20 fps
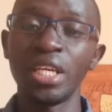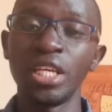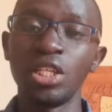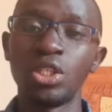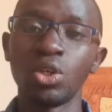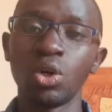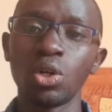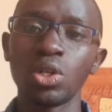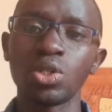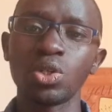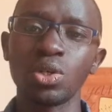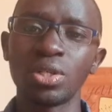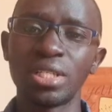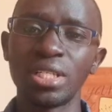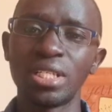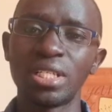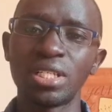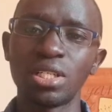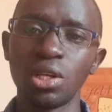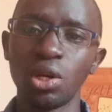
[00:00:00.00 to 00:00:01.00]
It also
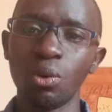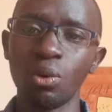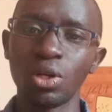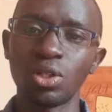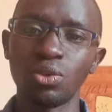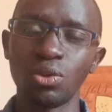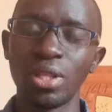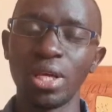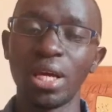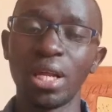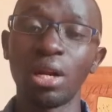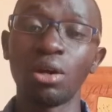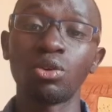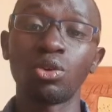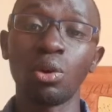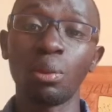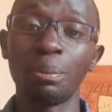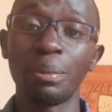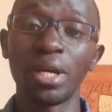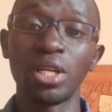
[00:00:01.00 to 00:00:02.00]
sits lower to the ground
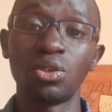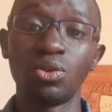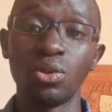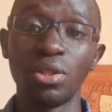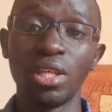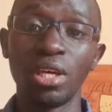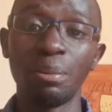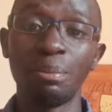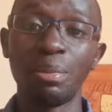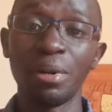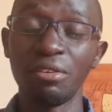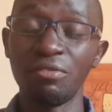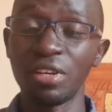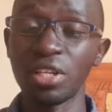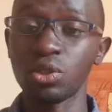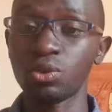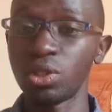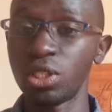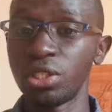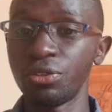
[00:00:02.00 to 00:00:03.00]
compared to the previous
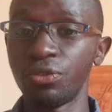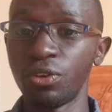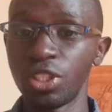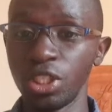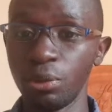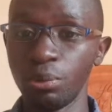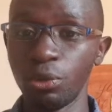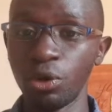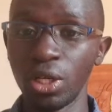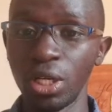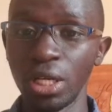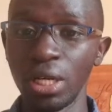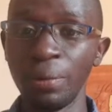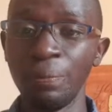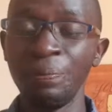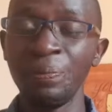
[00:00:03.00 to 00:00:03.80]
2014 model.